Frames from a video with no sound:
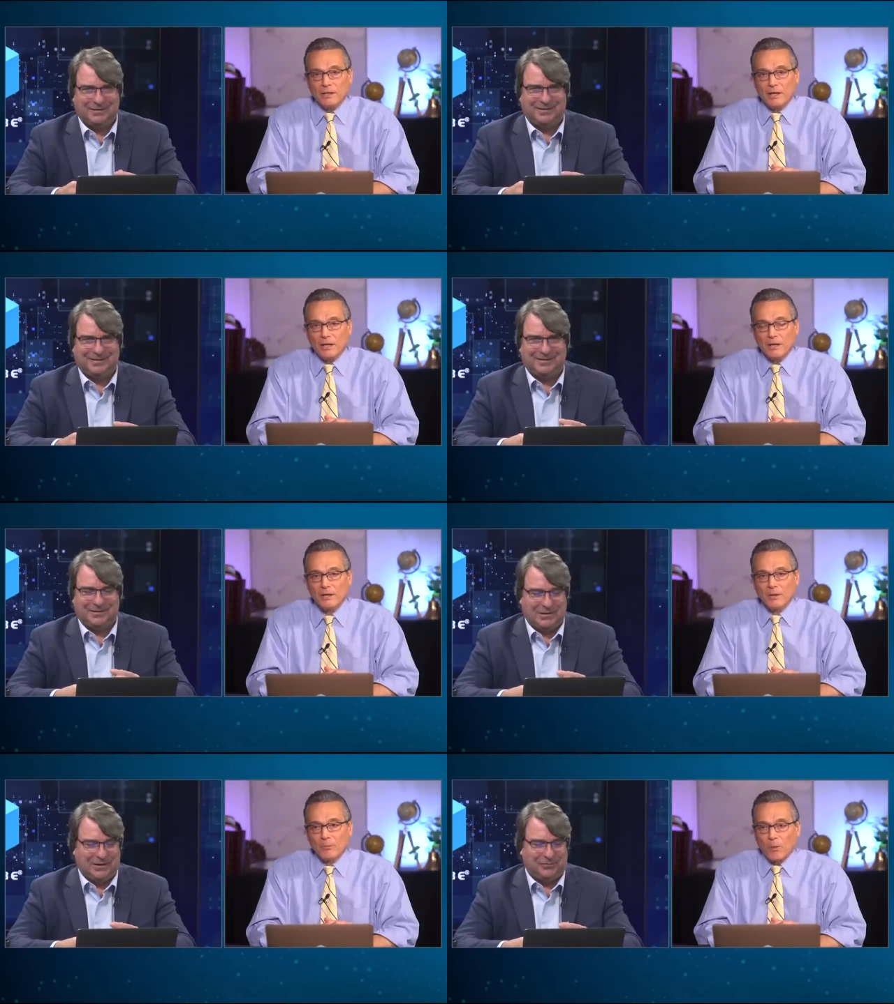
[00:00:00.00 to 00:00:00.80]
Speaker 1: uh,
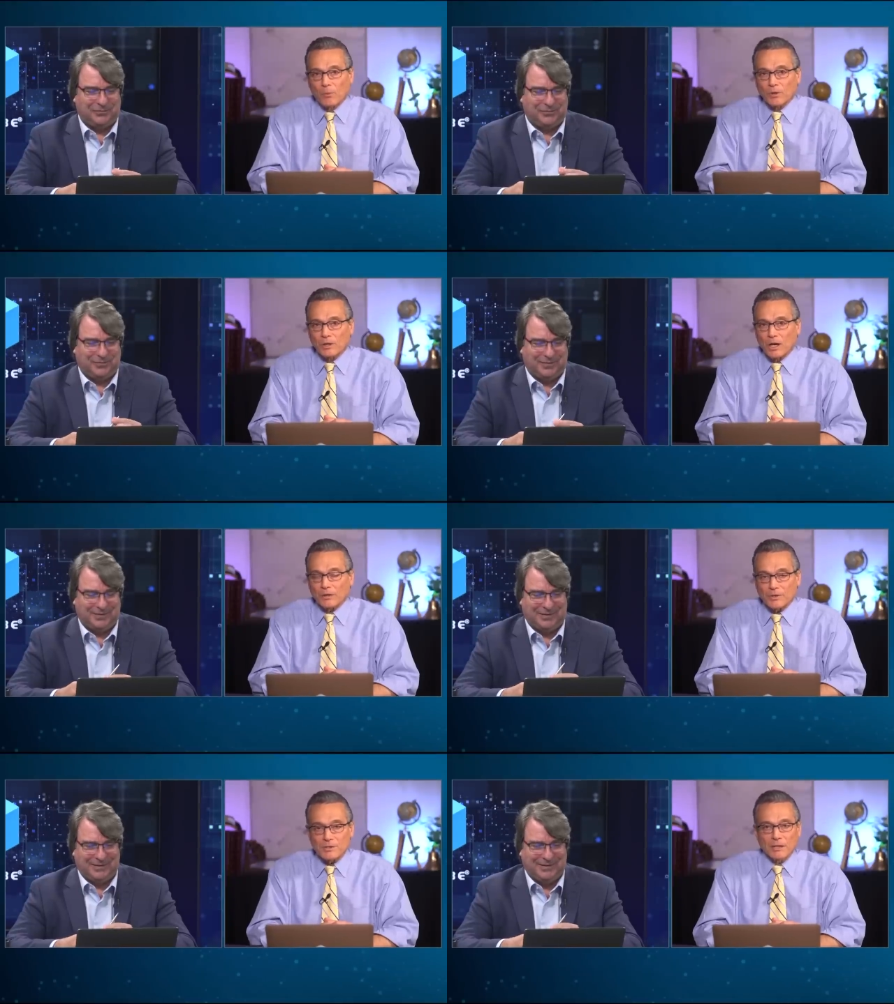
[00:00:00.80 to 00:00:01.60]
yeah. Mobile World
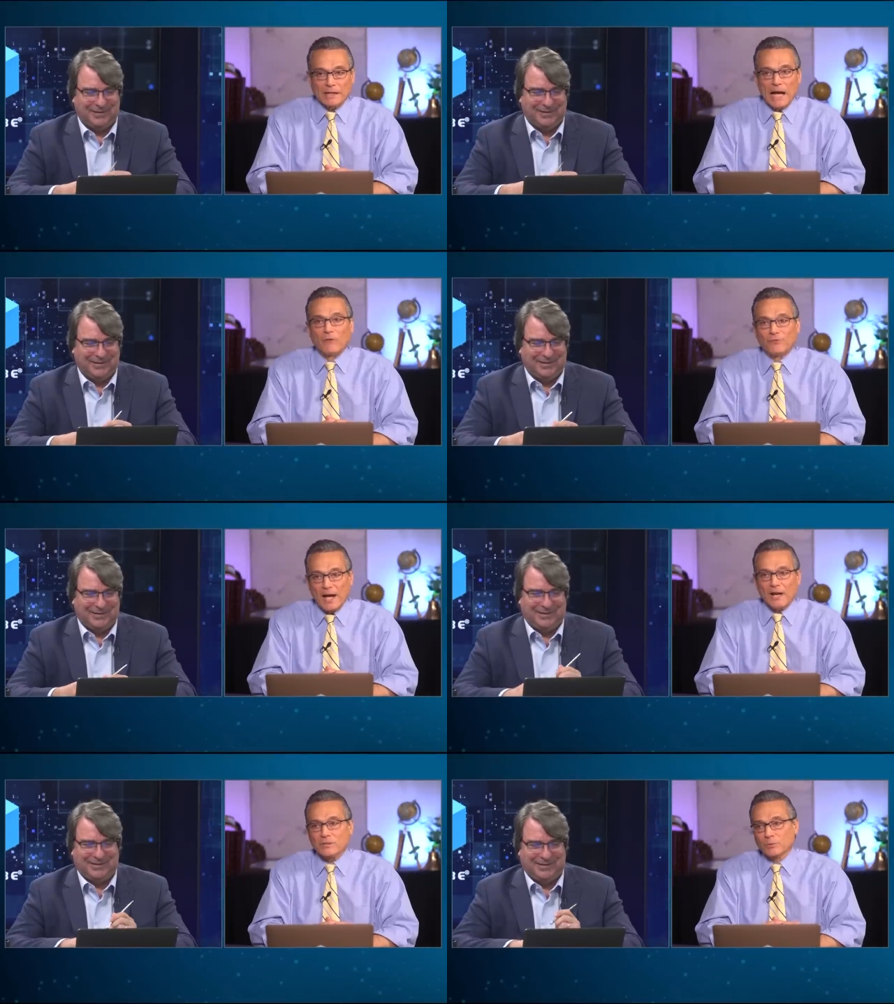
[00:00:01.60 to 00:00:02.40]
Congress, like how
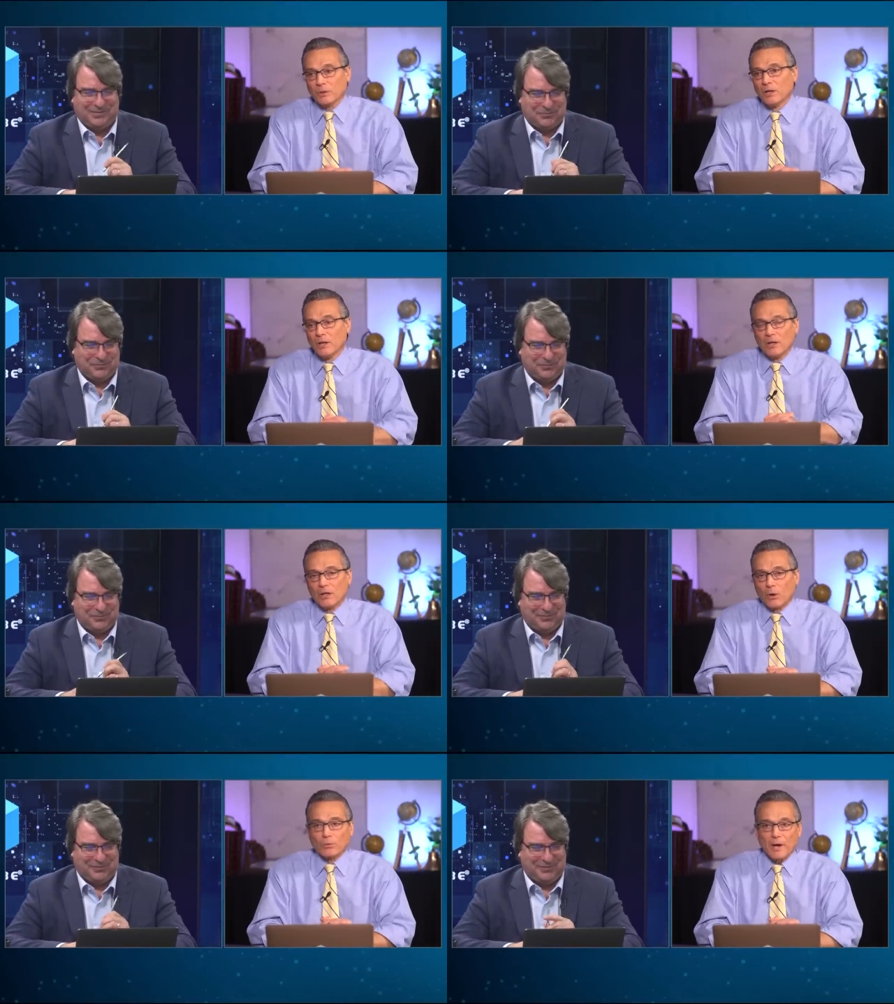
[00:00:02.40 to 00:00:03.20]
fast will
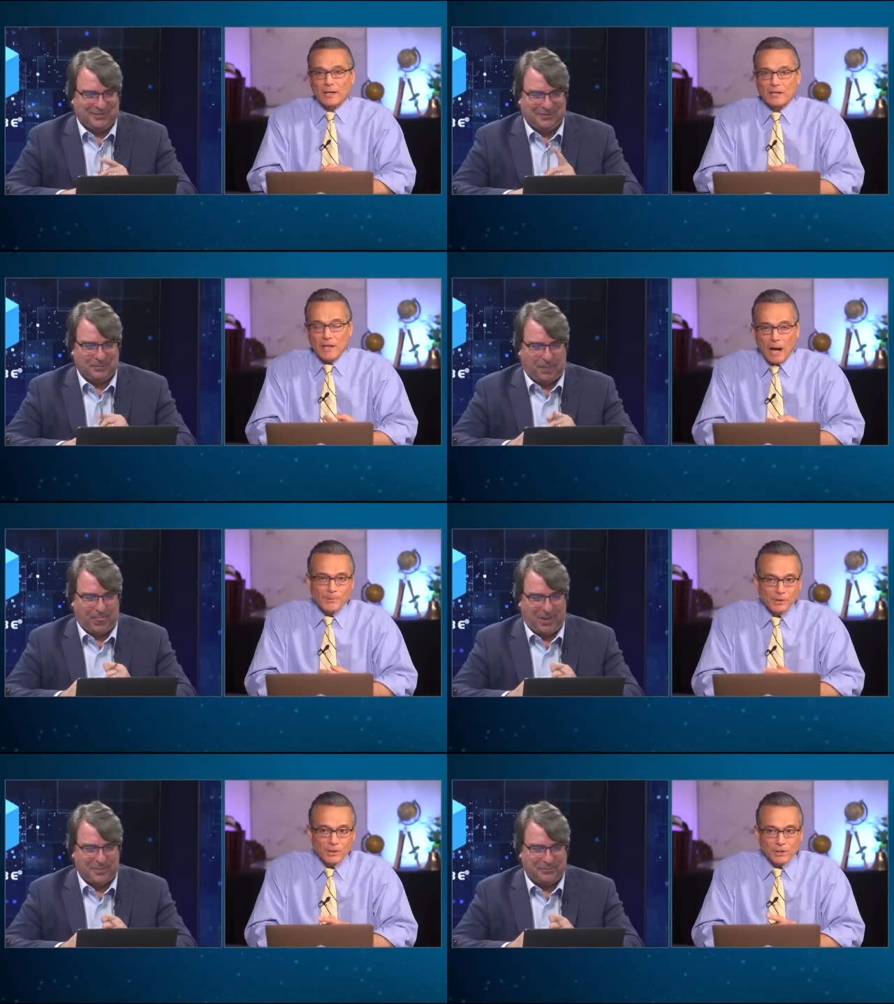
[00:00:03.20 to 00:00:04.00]
ORAN
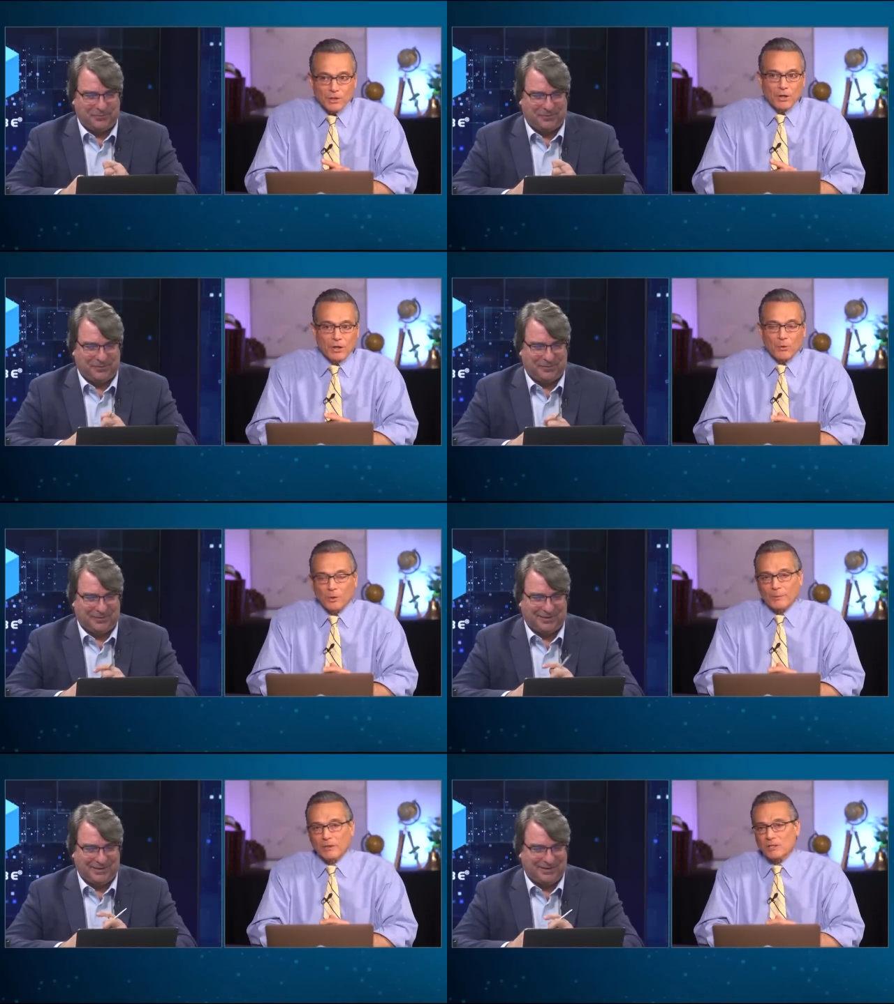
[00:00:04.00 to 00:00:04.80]
adoption occur?
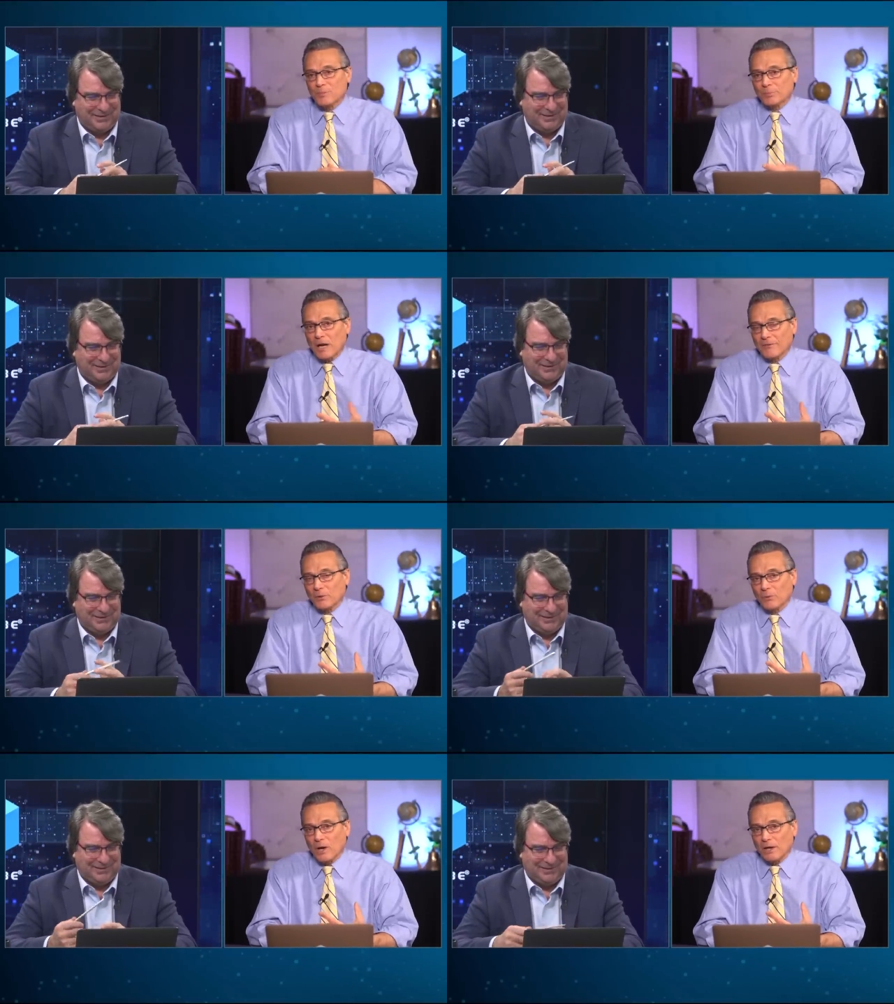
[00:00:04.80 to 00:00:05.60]
What about these private
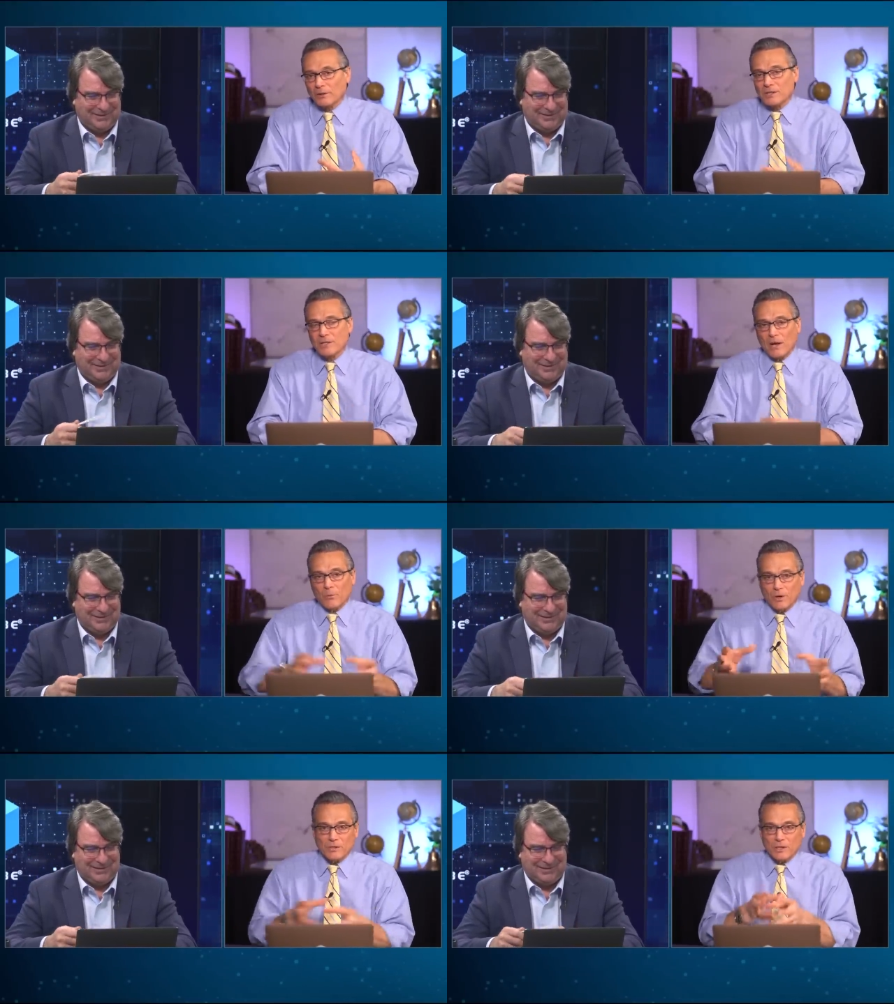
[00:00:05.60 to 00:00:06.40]
wireless
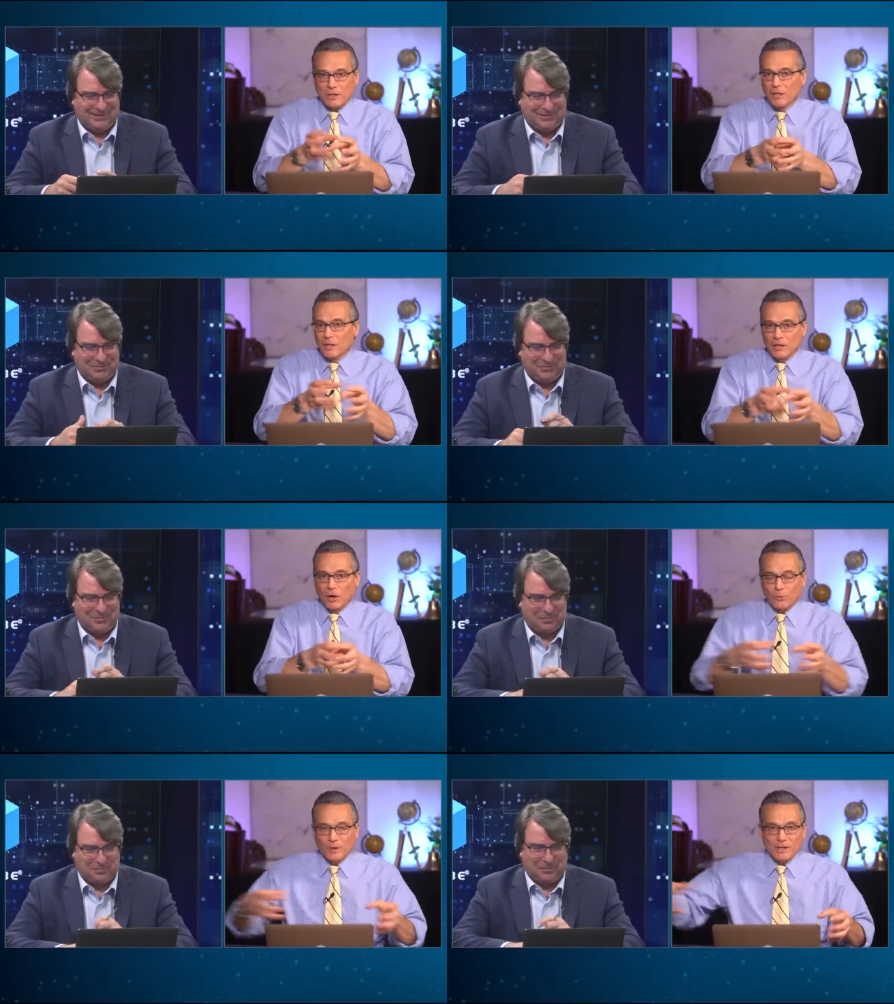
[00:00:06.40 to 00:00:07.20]
networks that you
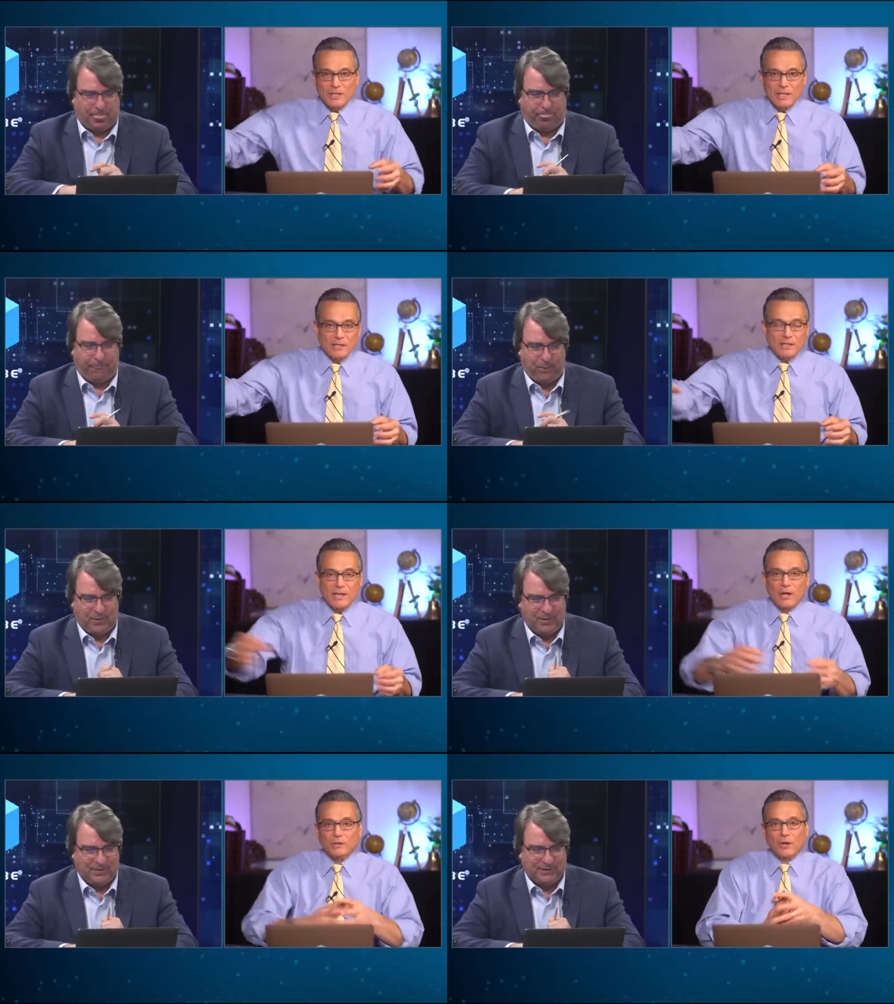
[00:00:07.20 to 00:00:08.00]
don't really need the
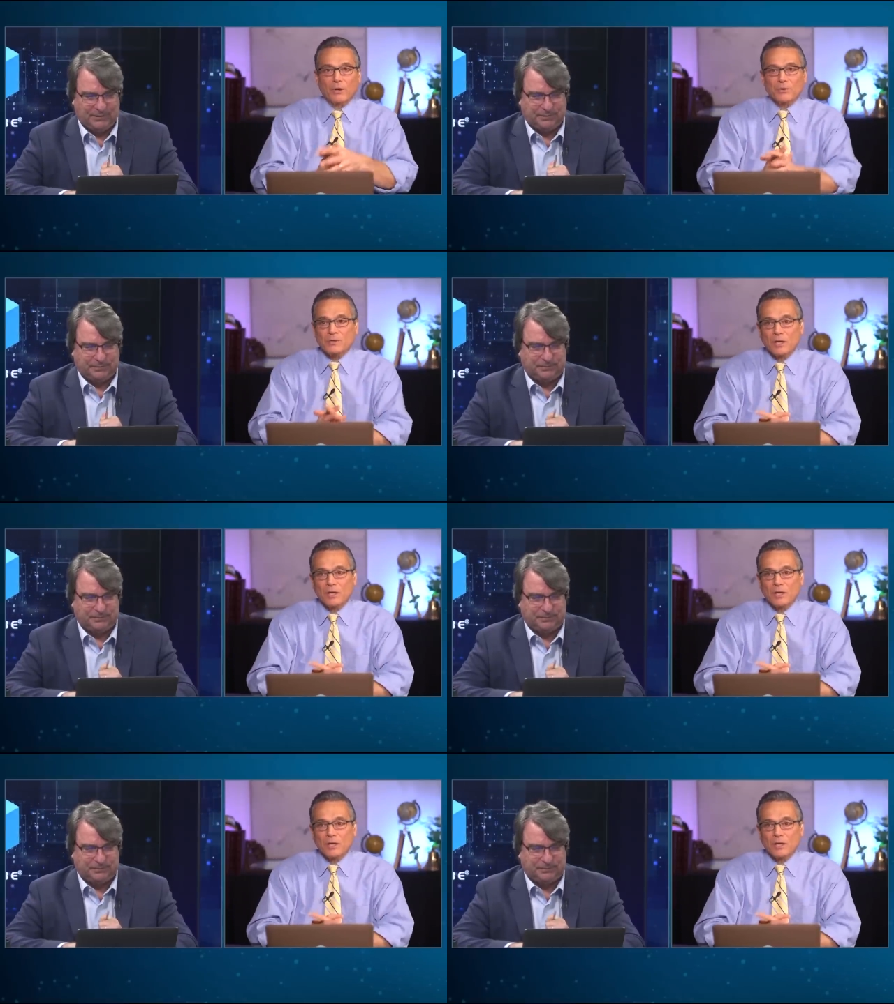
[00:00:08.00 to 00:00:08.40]
telcos?